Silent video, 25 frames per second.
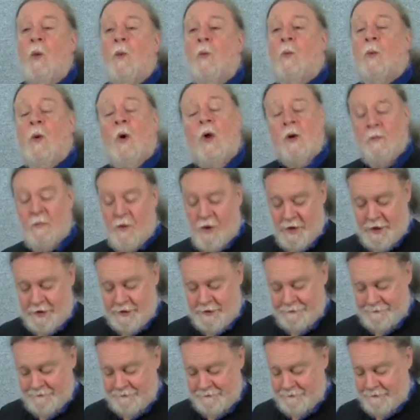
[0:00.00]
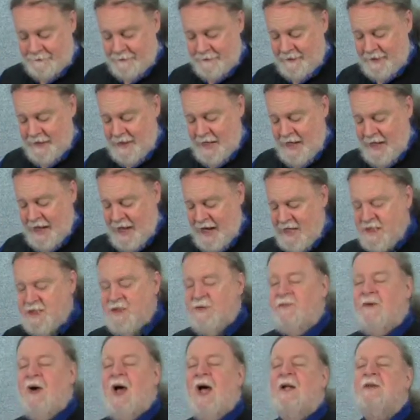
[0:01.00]
Walmart has
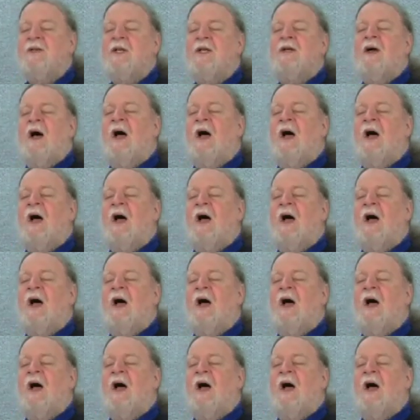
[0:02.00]
filed an